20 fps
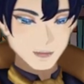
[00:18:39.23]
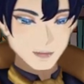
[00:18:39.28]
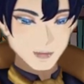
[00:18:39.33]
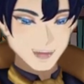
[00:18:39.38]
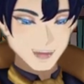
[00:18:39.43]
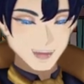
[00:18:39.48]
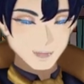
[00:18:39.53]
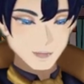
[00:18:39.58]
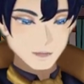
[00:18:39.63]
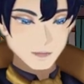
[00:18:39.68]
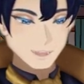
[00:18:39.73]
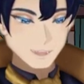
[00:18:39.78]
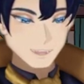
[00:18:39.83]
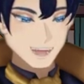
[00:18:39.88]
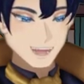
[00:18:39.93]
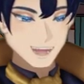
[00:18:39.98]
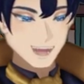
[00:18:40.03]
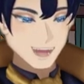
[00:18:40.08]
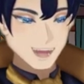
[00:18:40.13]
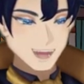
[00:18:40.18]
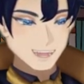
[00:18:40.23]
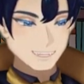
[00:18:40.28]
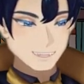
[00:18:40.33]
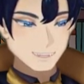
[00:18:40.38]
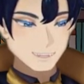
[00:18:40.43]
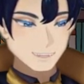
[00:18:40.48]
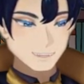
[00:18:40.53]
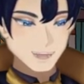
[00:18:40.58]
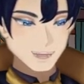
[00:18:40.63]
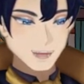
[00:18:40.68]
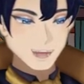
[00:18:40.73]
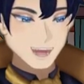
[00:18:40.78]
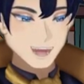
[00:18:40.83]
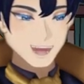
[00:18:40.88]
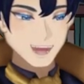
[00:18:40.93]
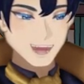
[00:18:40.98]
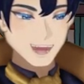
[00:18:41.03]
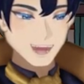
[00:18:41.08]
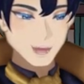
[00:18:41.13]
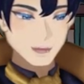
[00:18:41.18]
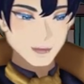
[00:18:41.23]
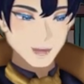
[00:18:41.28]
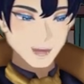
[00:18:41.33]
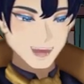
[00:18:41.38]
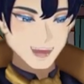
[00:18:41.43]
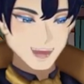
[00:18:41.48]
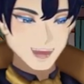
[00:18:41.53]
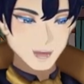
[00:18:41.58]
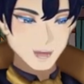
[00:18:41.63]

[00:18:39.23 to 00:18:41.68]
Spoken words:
was the fourth side, lazily washing